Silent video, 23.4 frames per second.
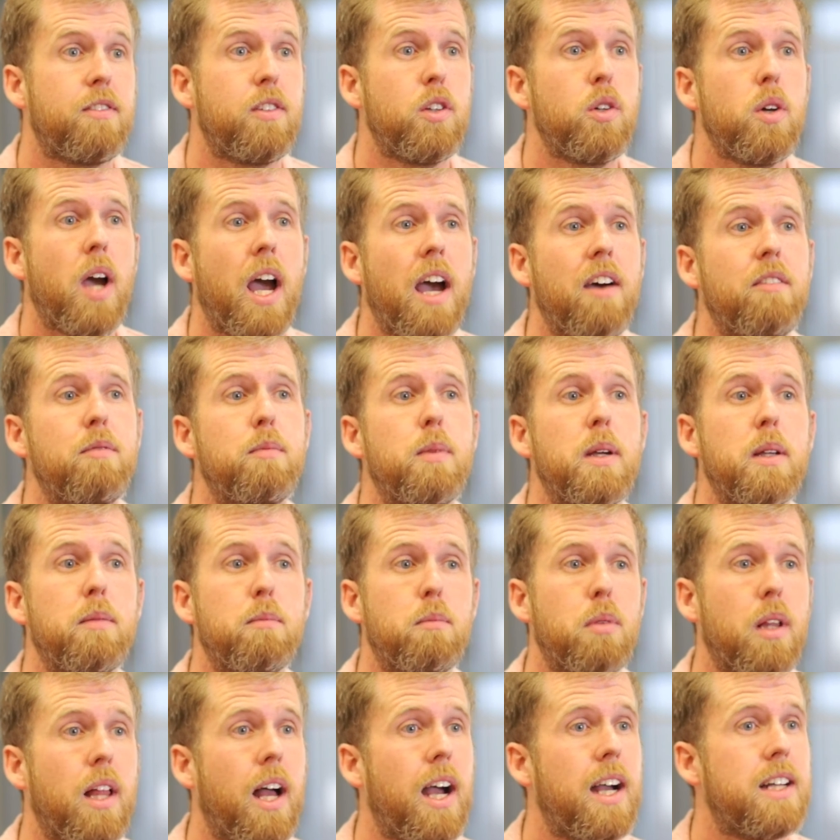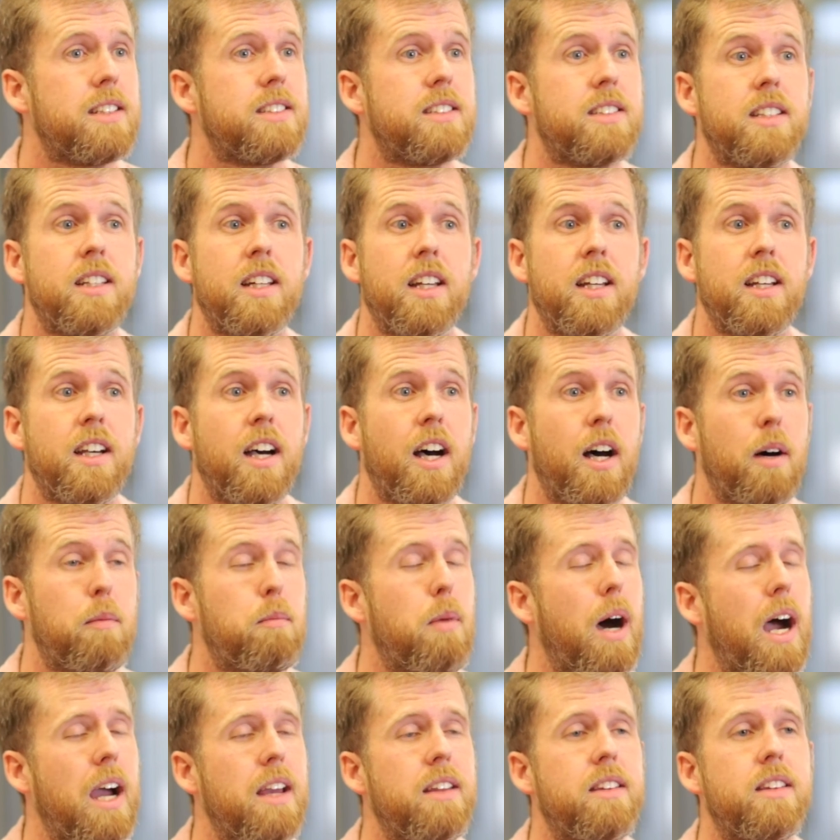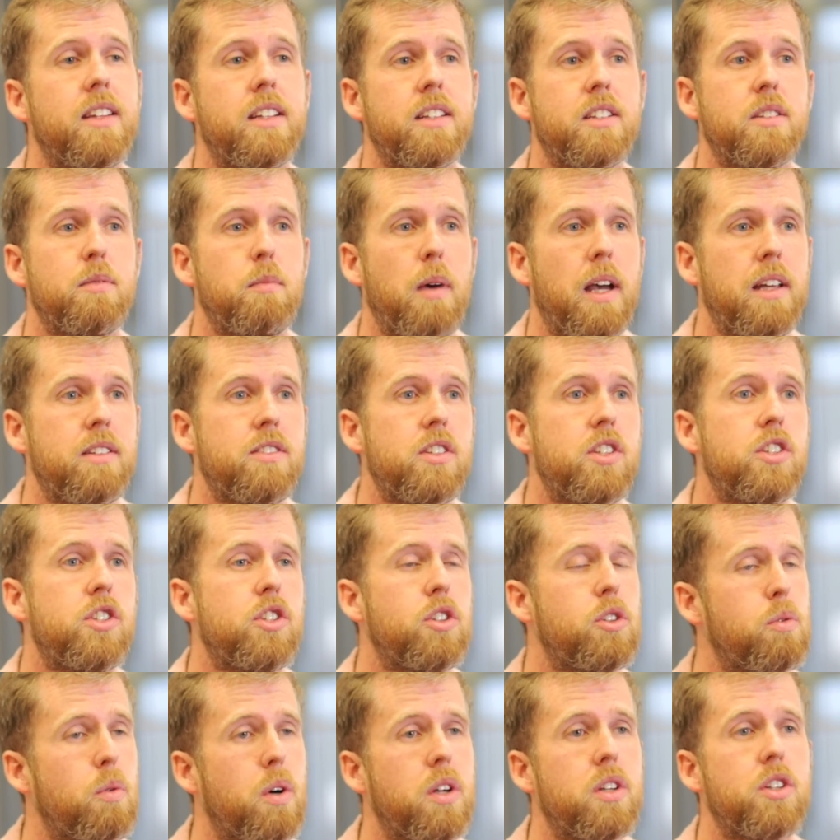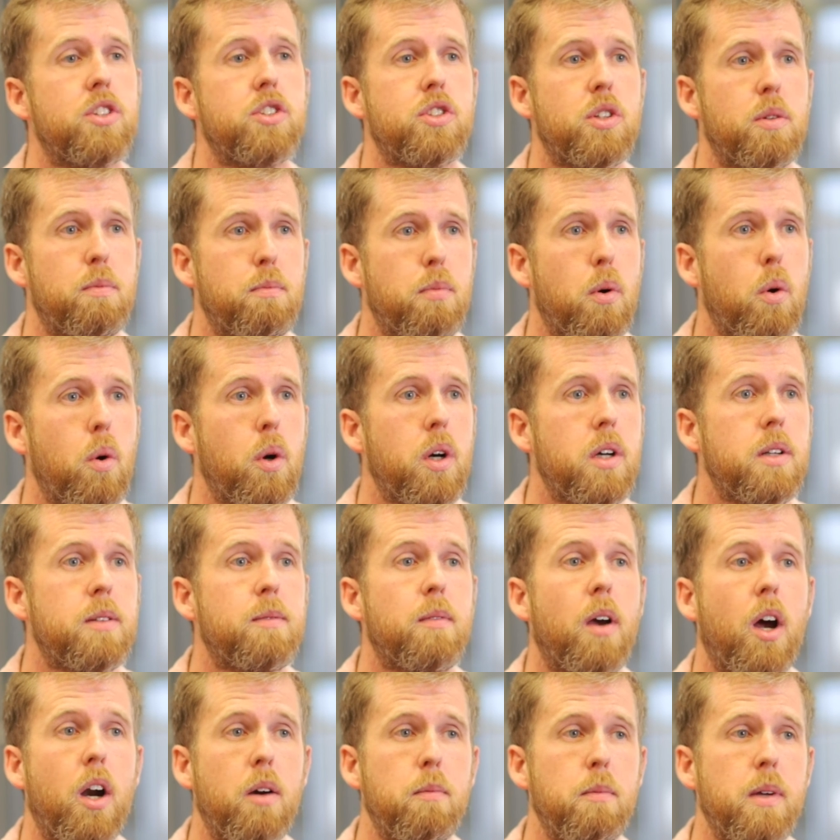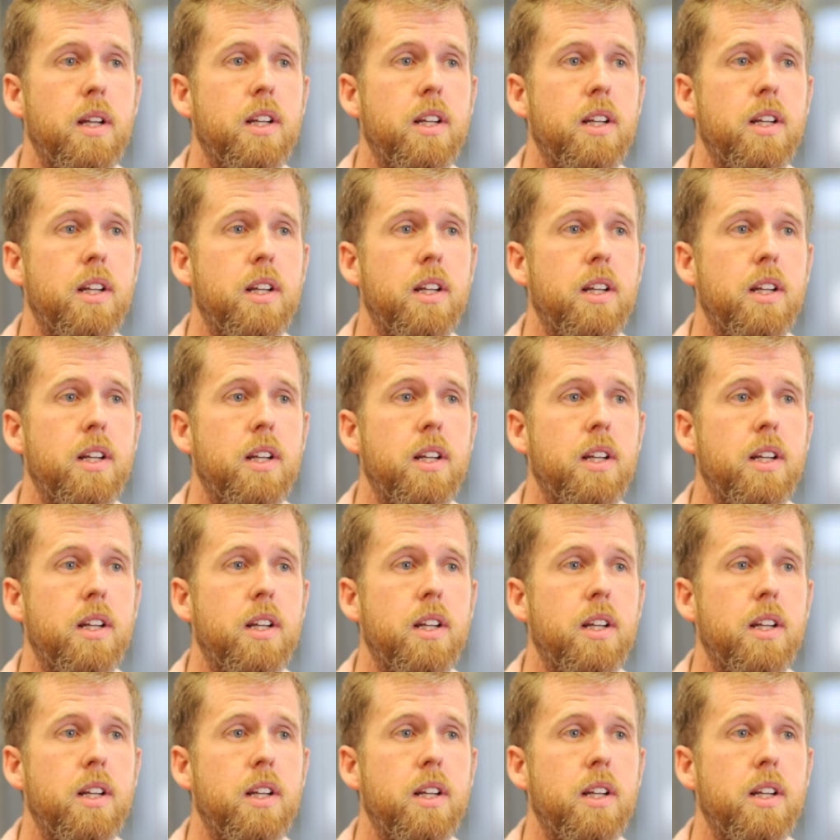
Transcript: If you have been blessed by this message and you want to support our